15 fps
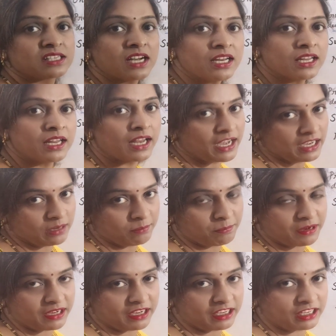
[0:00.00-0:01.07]

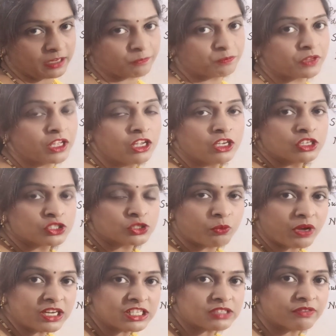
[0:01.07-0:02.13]
independently. So once
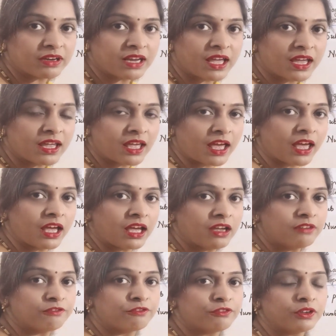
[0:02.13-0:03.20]
when I have
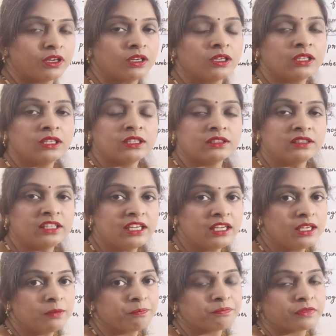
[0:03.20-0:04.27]
the
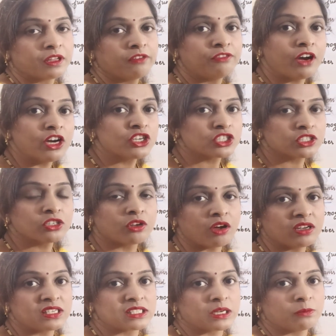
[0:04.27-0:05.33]
function
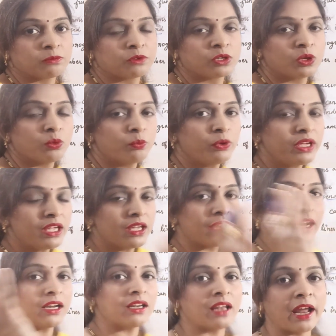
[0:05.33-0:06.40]
concept, we get an
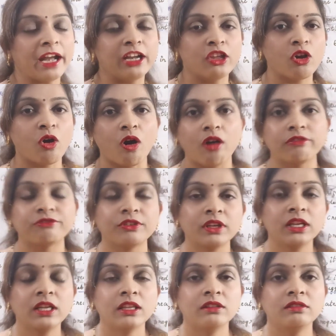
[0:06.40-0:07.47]
idea of
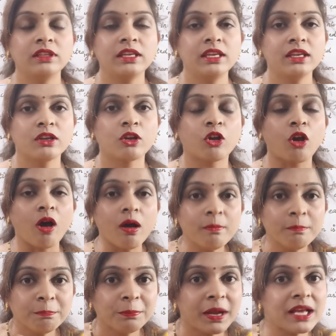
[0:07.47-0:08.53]
the
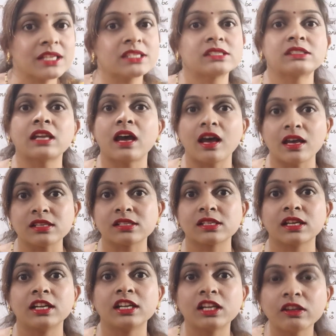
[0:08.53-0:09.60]
complex task
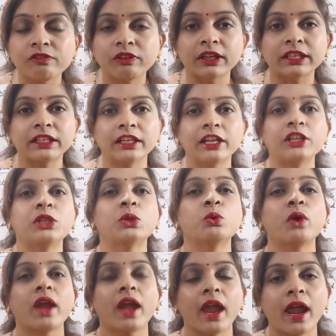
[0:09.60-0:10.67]
divided into
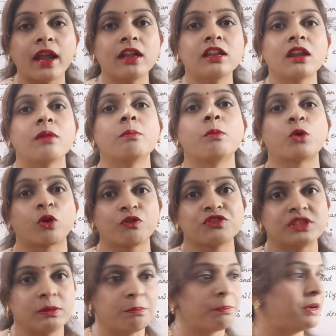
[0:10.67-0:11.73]
n number of
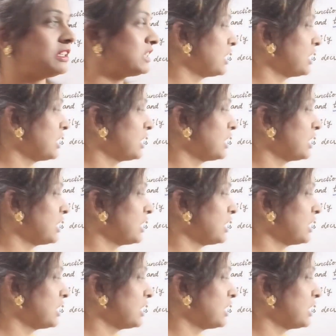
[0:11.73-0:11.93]
simple tasks.